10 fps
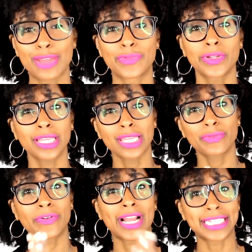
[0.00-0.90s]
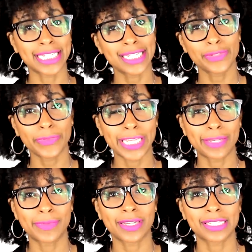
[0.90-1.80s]
If you're looking for ideas for
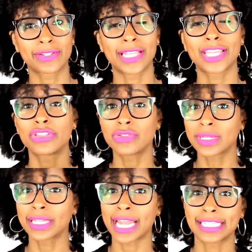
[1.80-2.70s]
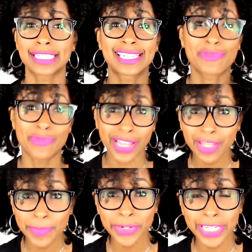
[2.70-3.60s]
ebooks so that you can actually
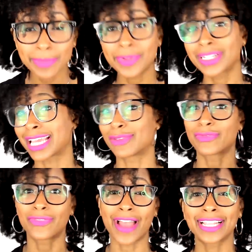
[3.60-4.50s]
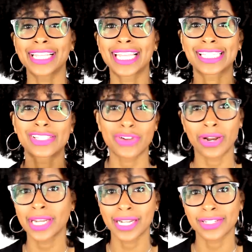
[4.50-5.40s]
develop your ebook and finally get
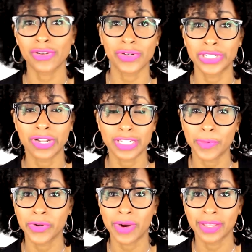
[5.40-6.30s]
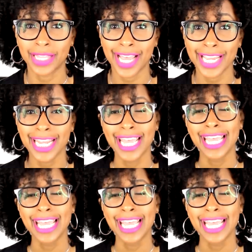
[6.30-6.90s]
started as a Christian entrepreneur online,